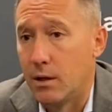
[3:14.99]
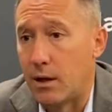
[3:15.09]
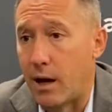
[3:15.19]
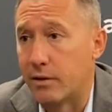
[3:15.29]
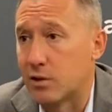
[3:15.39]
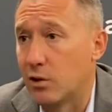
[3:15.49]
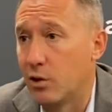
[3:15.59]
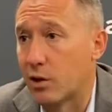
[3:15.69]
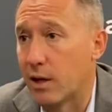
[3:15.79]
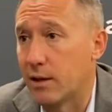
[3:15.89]
obviously
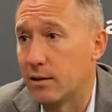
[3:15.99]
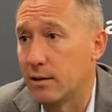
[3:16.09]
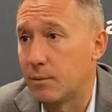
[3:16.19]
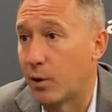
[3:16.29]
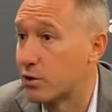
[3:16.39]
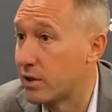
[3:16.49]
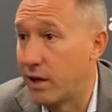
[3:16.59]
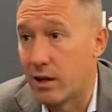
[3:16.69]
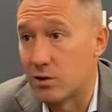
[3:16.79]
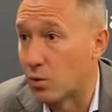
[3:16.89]
look at
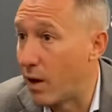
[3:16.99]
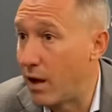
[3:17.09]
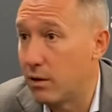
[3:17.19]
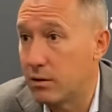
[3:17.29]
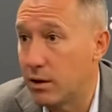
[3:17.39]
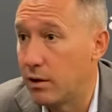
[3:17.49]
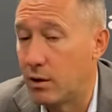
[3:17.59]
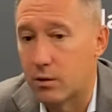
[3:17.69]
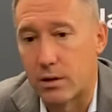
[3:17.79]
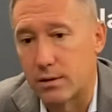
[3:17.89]
personnel as well, you know,
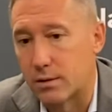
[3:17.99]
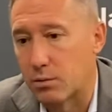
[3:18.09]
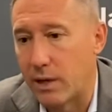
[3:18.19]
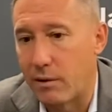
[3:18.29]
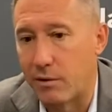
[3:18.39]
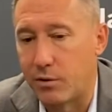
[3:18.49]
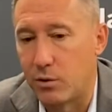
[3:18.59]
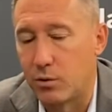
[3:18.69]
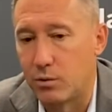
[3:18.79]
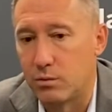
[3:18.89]
because we gave a
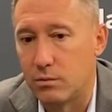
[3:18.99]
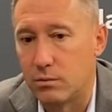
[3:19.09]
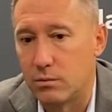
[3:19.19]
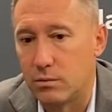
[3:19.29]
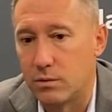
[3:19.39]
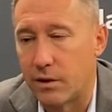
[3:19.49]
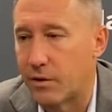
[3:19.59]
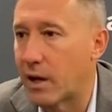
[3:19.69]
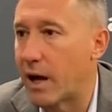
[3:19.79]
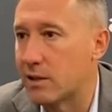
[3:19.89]
few
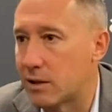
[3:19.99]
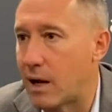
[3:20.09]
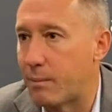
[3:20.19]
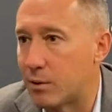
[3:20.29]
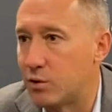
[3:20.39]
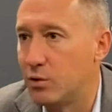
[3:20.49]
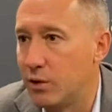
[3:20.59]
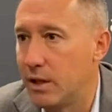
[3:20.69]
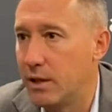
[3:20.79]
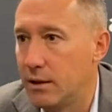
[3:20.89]
different guys an
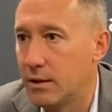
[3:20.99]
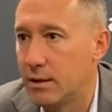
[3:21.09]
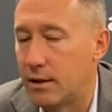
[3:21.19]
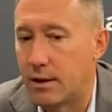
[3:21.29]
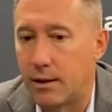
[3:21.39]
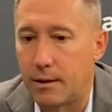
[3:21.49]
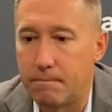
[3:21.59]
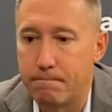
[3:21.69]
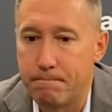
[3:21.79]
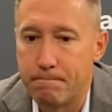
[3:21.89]
opportunity, and